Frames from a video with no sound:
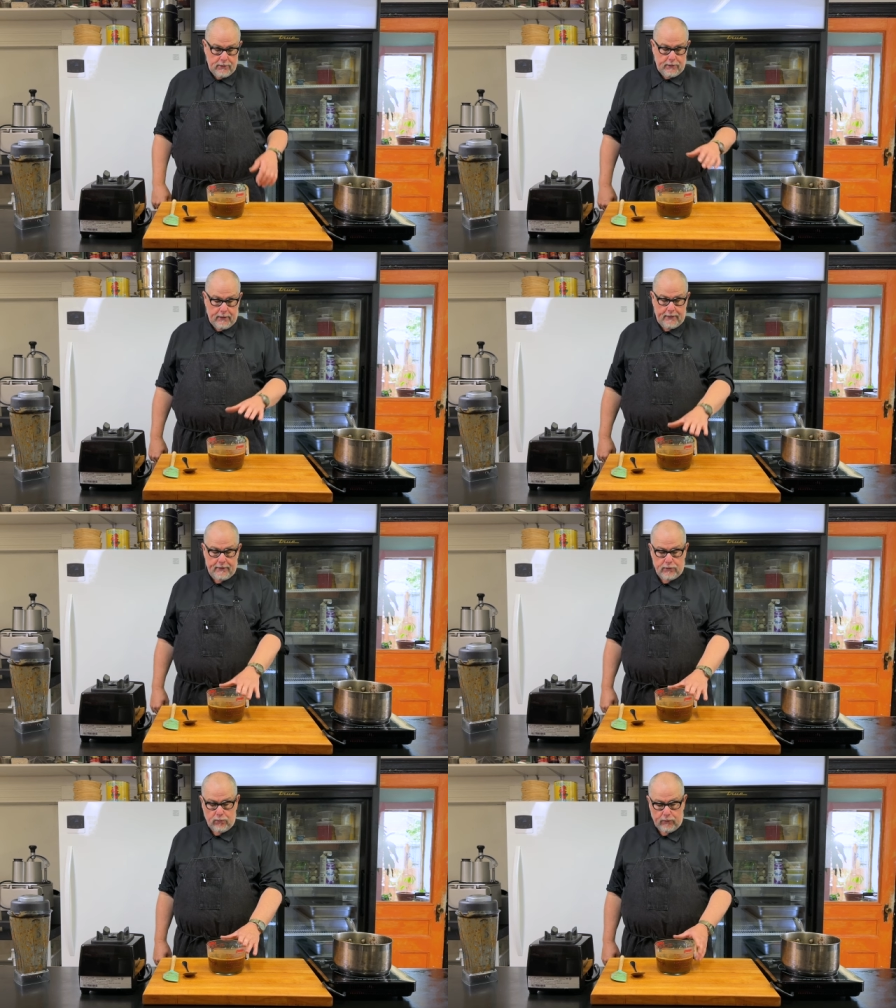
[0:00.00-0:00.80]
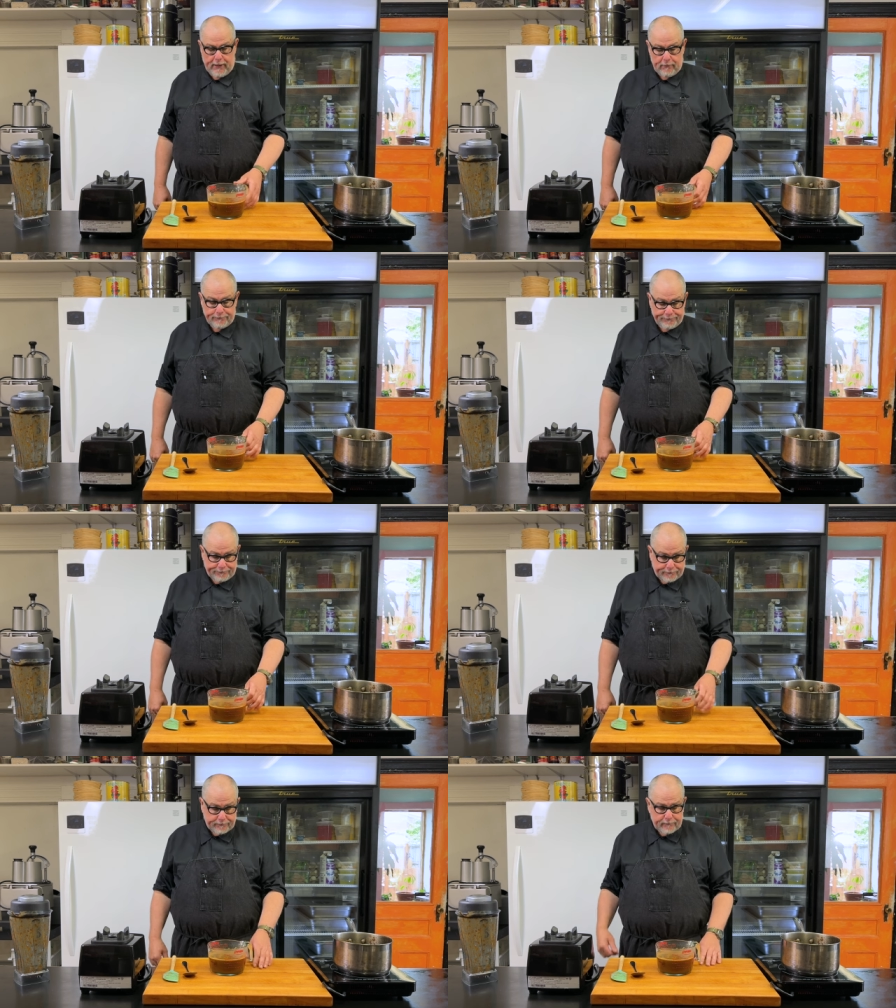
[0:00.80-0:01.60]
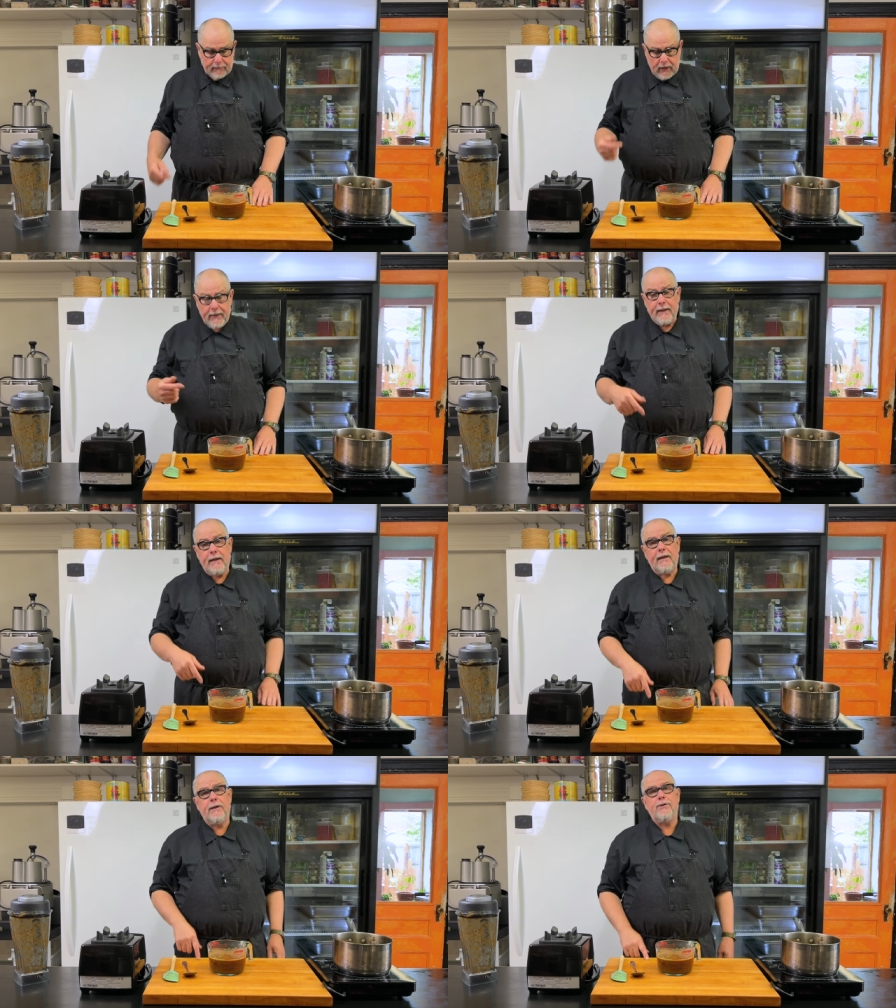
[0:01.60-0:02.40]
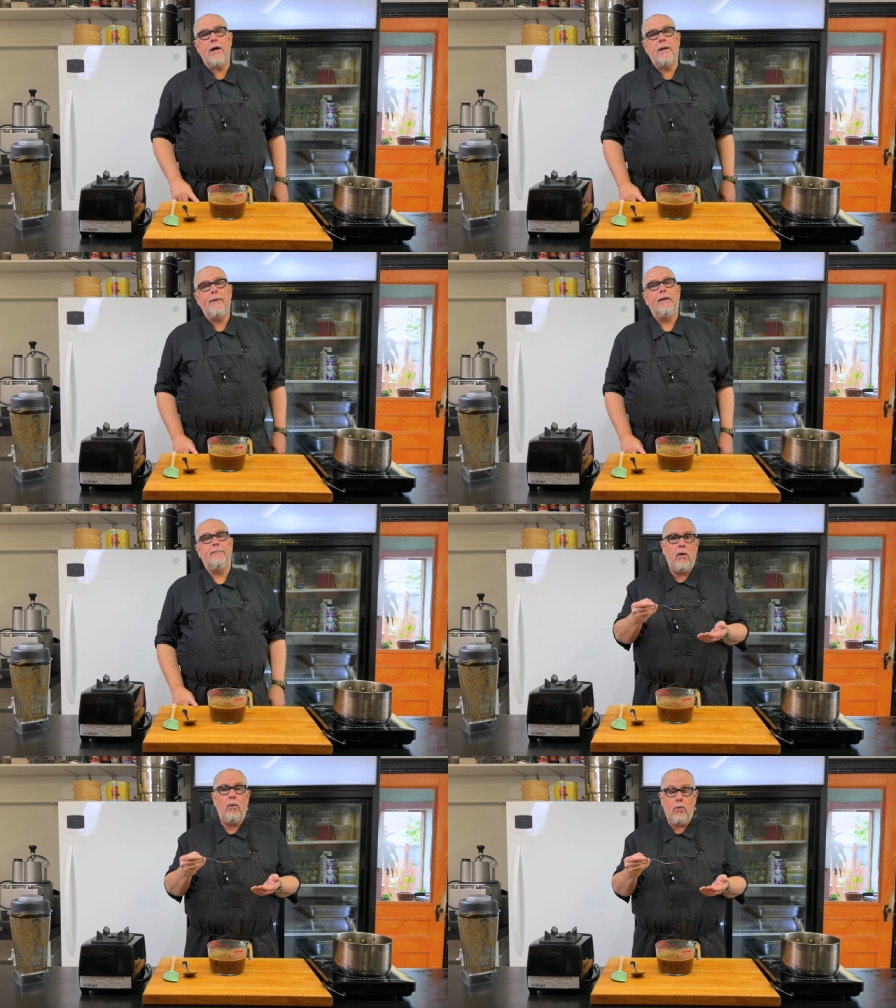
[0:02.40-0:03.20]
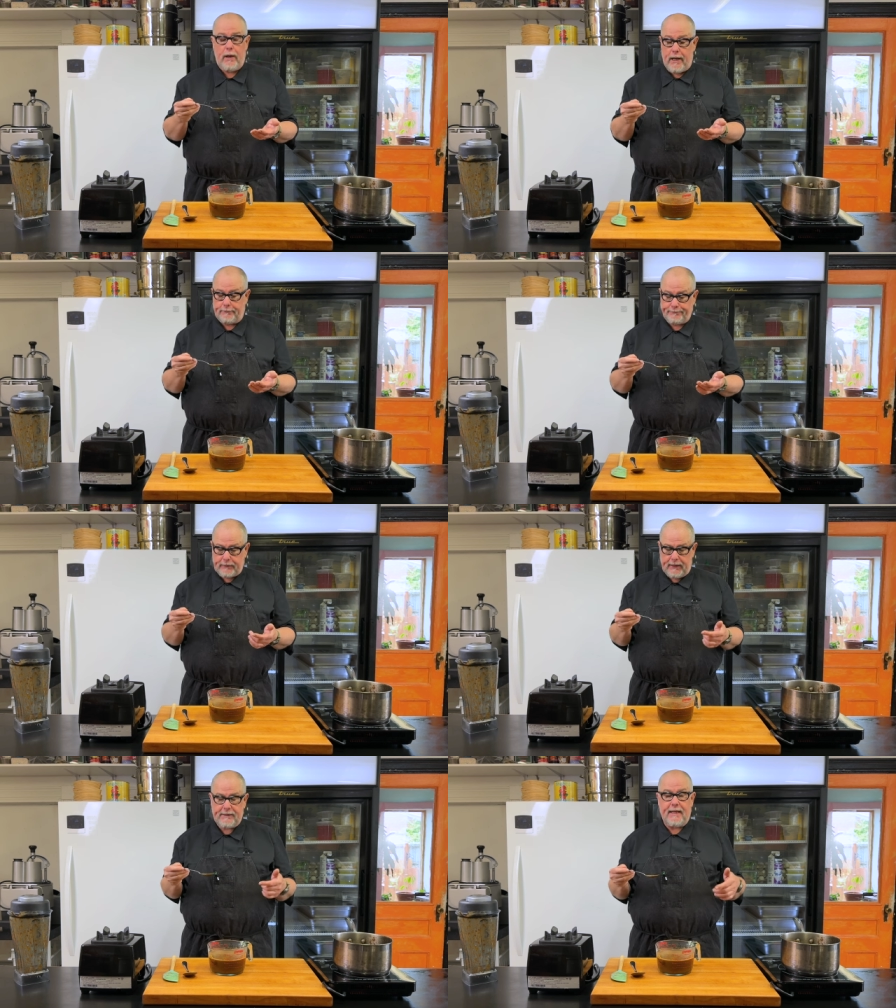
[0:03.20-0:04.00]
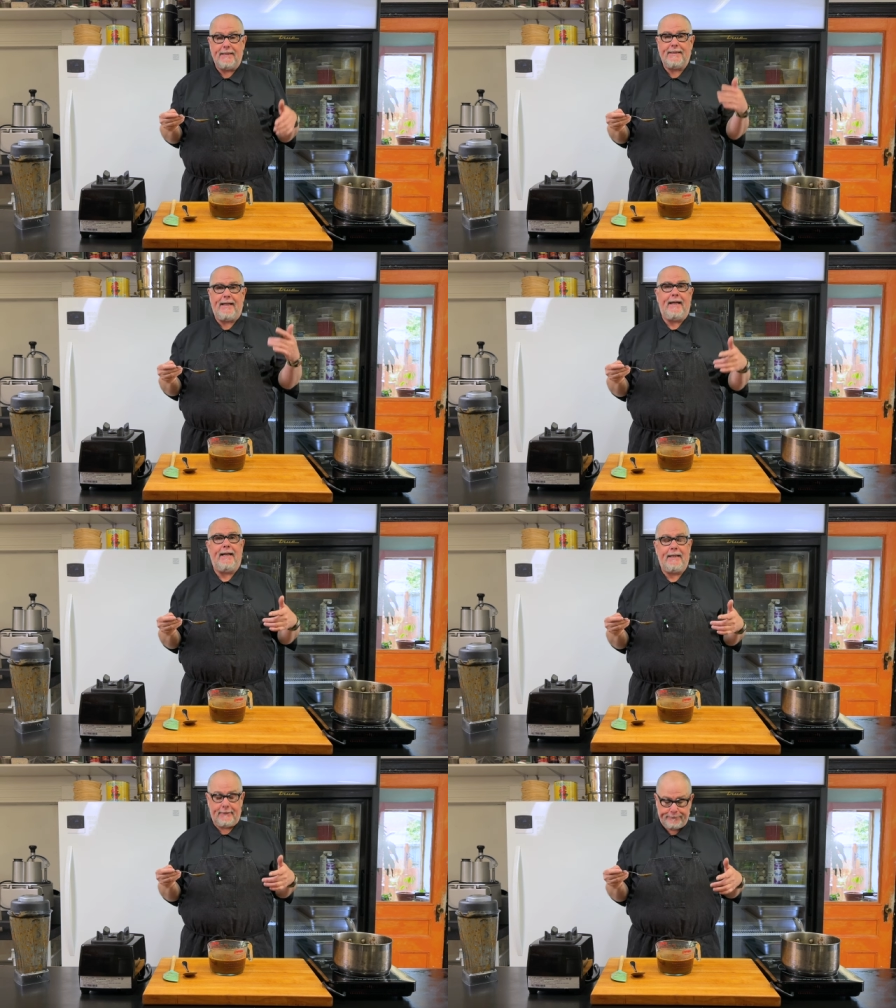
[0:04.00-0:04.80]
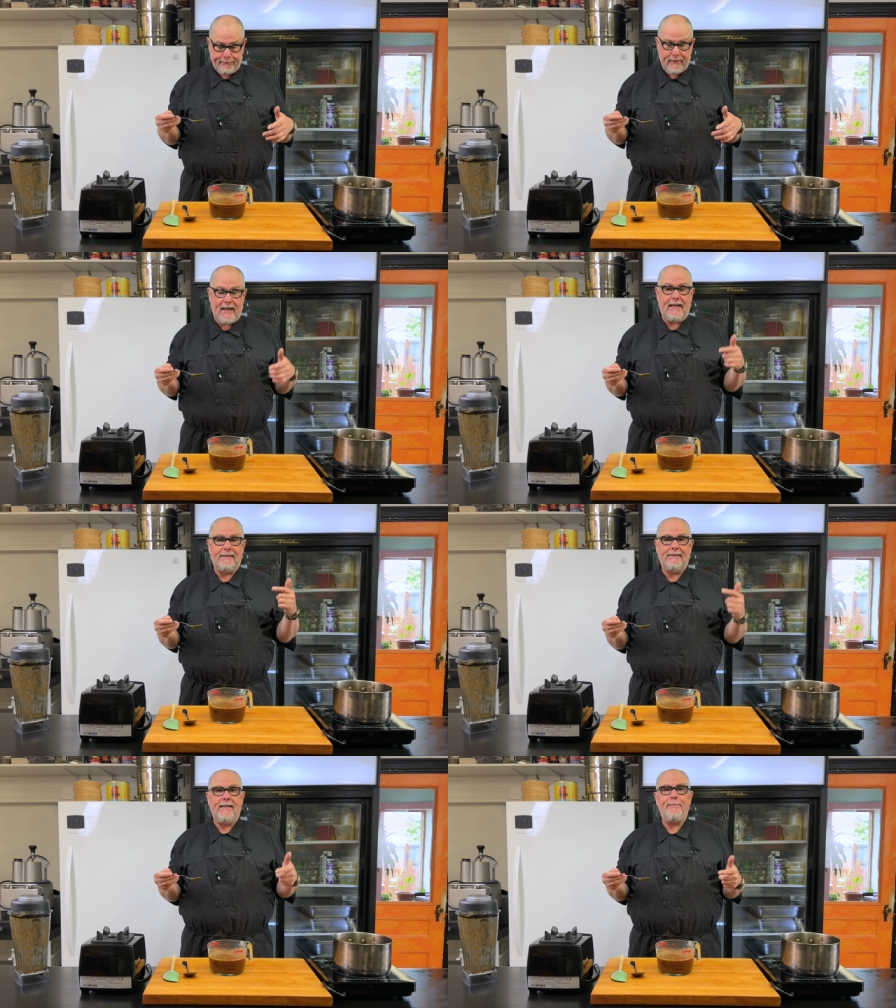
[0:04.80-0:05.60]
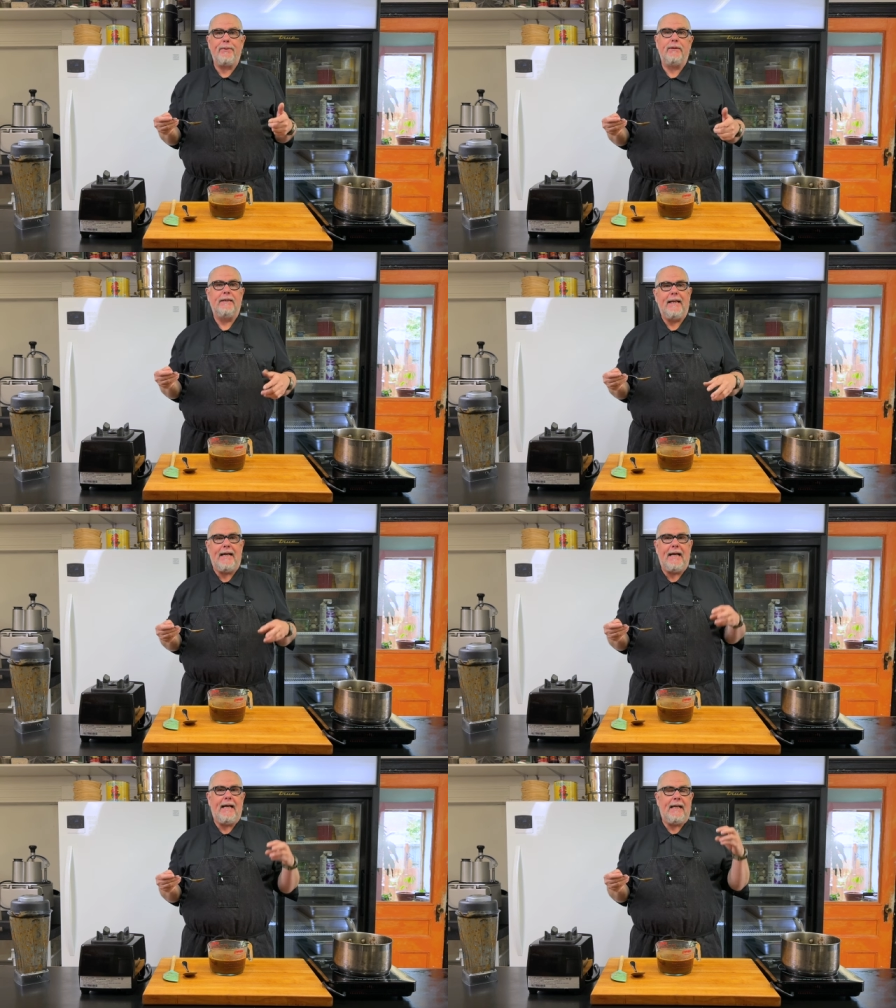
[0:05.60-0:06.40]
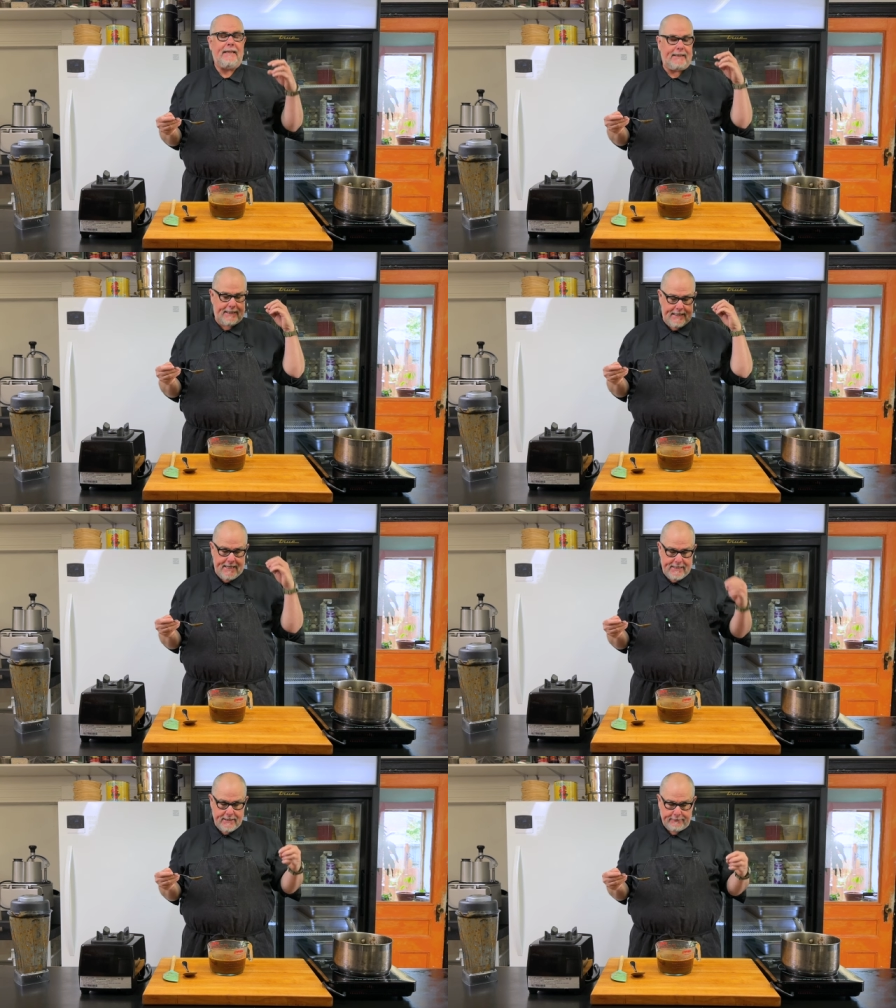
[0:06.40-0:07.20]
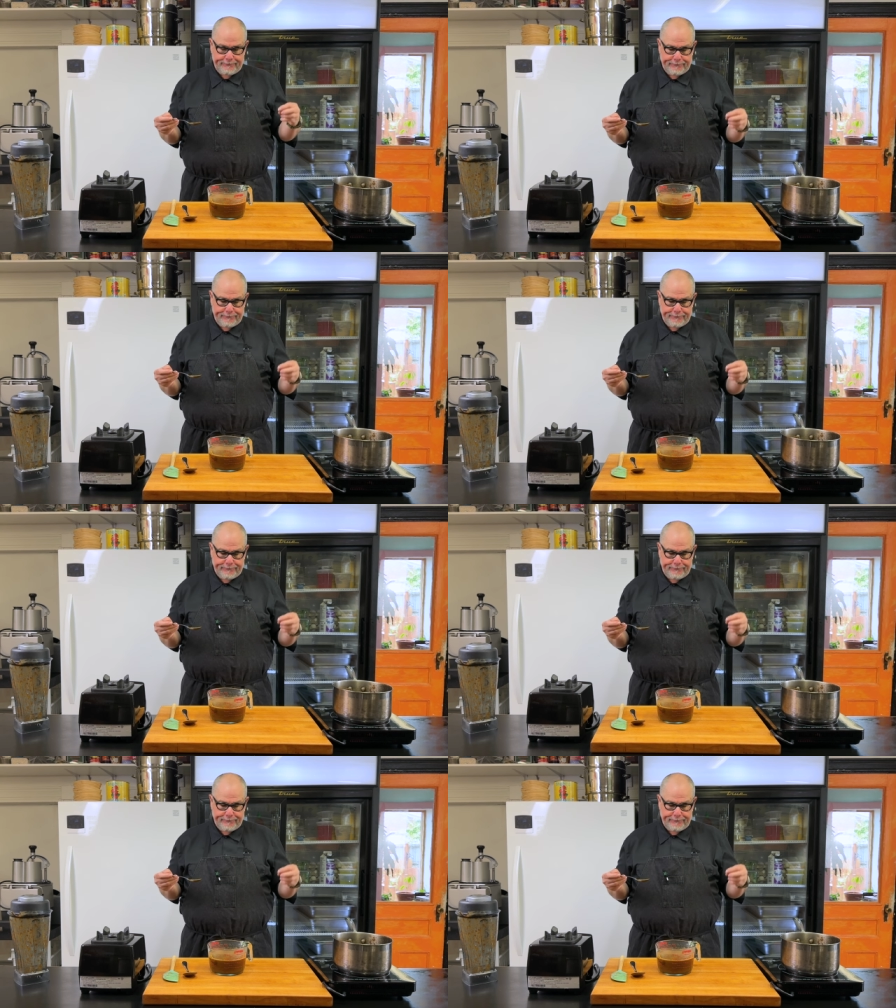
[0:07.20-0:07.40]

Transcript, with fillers: So I'm going to let this cool down and then I'm going to try a bit. Oh yeah, it's got tang and zip and heat.